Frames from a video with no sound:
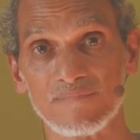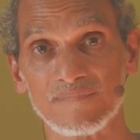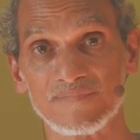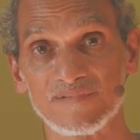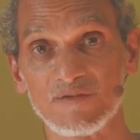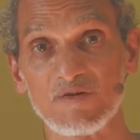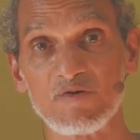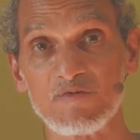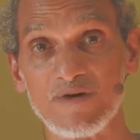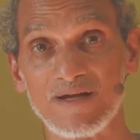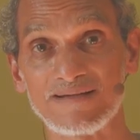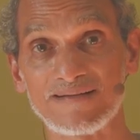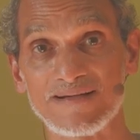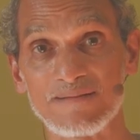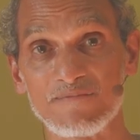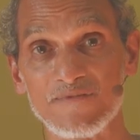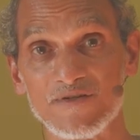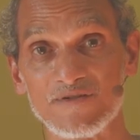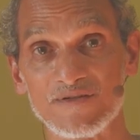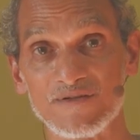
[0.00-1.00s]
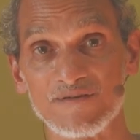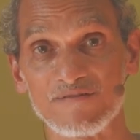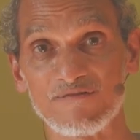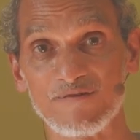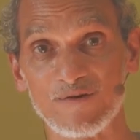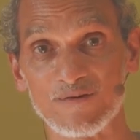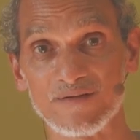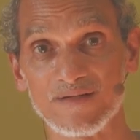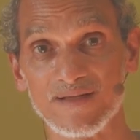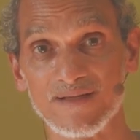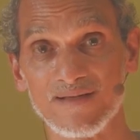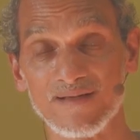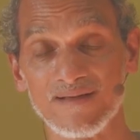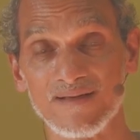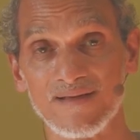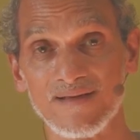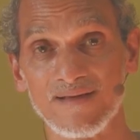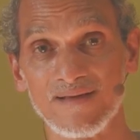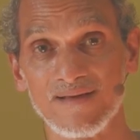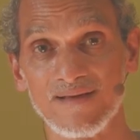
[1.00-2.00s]
So we welcome you to the
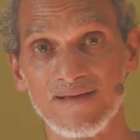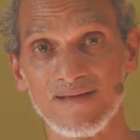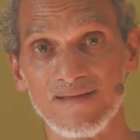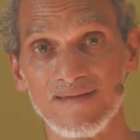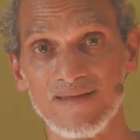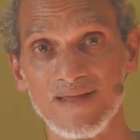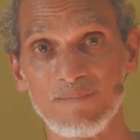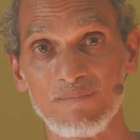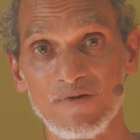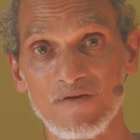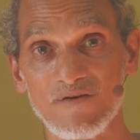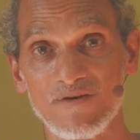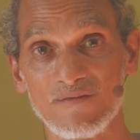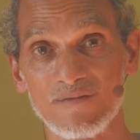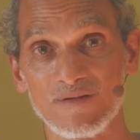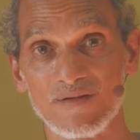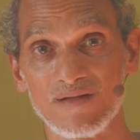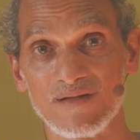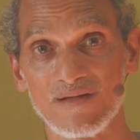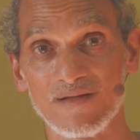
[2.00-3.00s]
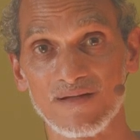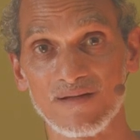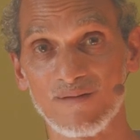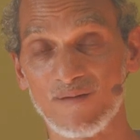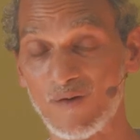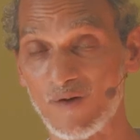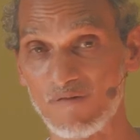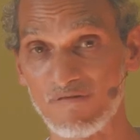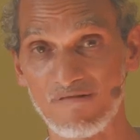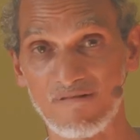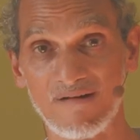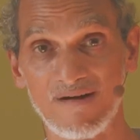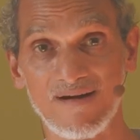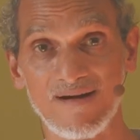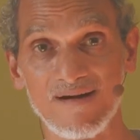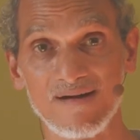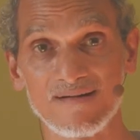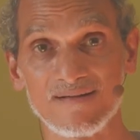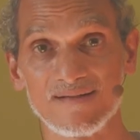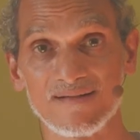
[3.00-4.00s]
40-day period with all of our
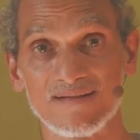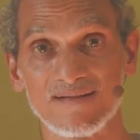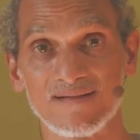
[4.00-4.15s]
heart,